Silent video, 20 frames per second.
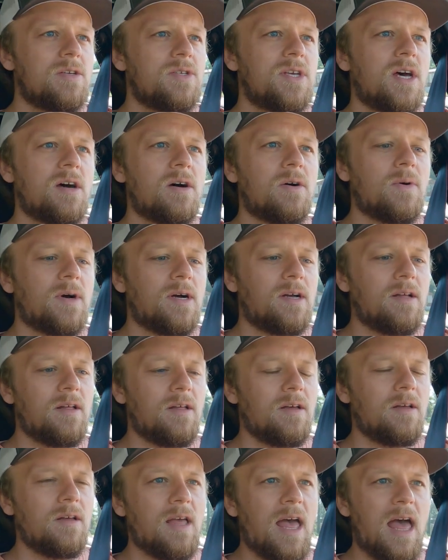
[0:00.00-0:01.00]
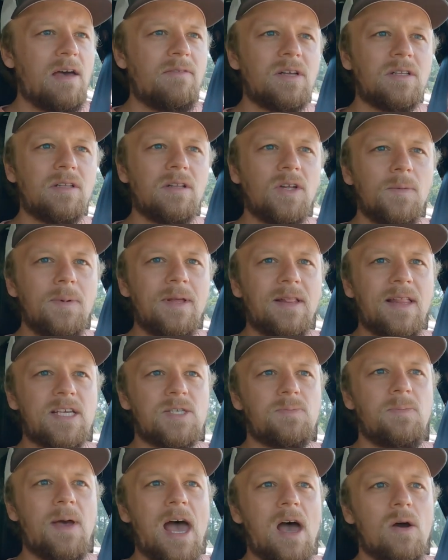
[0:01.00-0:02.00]
So having a little bit
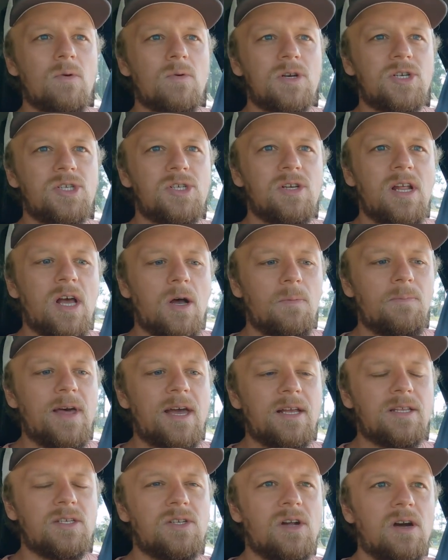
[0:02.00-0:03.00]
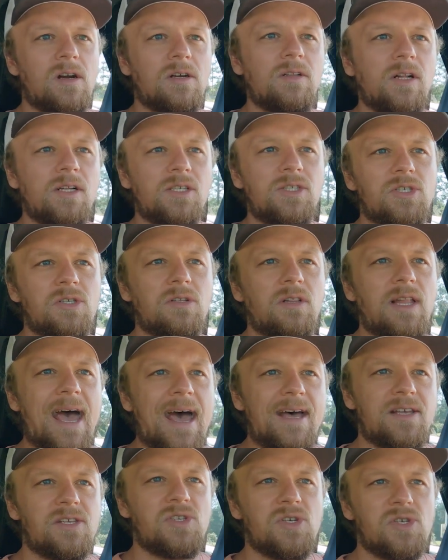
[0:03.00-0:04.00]
less power should help that stock clutch to
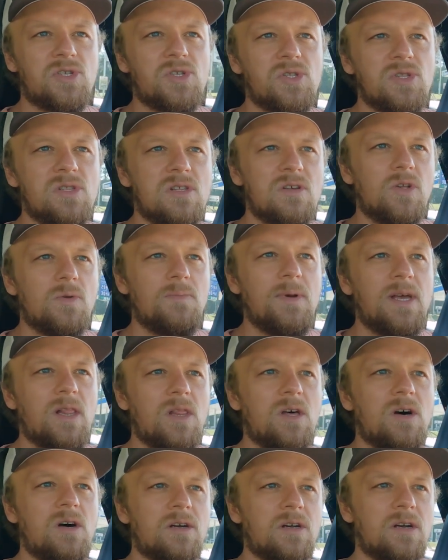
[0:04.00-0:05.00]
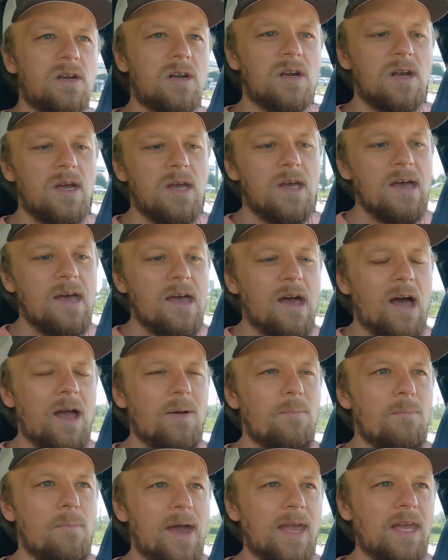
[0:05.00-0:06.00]
last just a little bit longer.
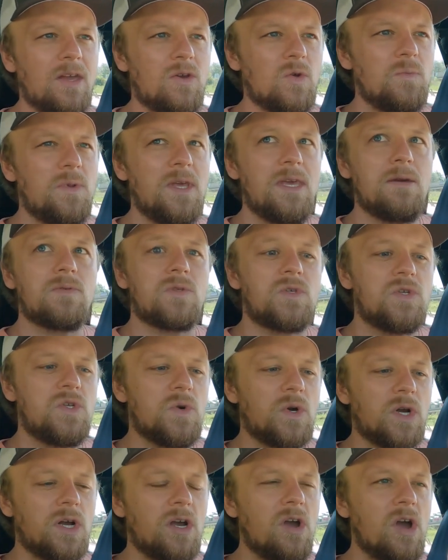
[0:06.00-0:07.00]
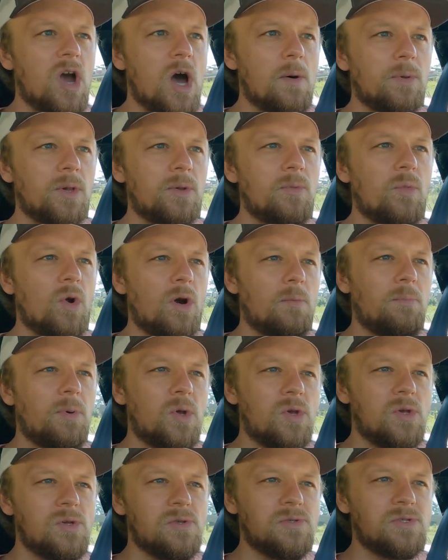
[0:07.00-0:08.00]
I could be able to do a couple more
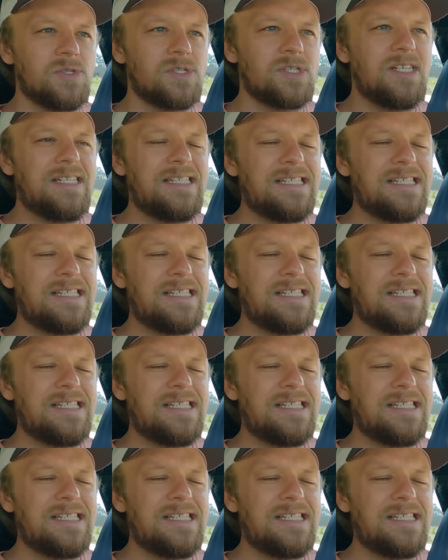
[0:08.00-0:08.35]
pulls.